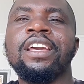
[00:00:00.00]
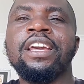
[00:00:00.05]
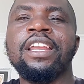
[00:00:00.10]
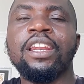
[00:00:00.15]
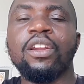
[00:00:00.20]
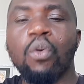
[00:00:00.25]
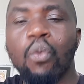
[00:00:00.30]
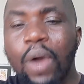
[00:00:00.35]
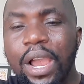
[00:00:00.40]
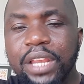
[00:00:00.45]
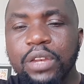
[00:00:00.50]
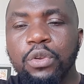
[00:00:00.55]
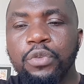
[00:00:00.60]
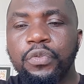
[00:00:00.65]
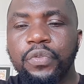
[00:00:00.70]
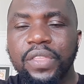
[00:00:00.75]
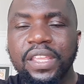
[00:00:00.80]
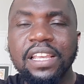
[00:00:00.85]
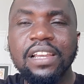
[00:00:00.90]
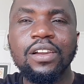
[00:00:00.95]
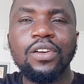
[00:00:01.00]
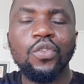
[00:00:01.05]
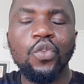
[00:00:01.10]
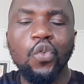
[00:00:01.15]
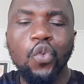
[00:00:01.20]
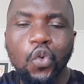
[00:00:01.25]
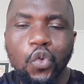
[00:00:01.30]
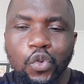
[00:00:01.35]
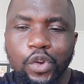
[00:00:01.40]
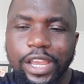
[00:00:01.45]
Now, why do you think
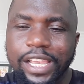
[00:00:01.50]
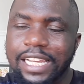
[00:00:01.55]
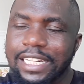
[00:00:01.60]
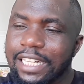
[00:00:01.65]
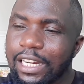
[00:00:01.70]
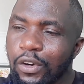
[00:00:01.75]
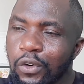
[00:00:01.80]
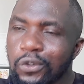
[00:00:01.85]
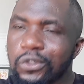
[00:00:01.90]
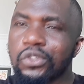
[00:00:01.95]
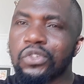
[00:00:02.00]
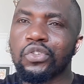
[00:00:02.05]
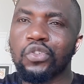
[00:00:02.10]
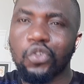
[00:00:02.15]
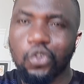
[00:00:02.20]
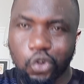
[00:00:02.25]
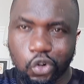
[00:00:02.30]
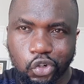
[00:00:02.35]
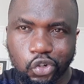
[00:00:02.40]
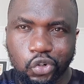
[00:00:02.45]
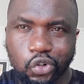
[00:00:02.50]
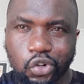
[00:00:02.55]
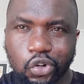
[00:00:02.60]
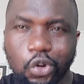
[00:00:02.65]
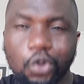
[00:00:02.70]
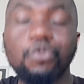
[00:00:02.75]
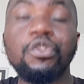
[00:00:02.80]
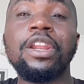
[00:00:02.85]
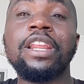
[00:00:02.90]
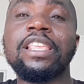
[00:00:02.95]
Uhuru Kenyatta lost control
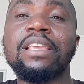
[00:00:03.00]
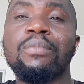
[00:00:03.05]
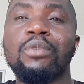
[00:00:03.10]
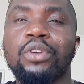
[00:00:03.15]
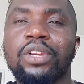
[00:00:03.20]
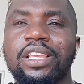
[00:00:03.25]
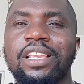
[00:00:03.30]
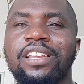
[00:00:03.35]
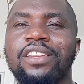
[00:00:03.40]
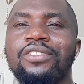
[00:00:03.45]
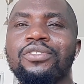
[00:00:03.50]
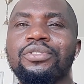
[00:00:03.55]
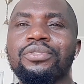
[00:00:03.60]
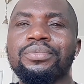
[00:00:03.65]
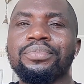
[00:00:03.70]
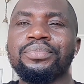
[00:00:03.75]
of the larger Mount Kenya region?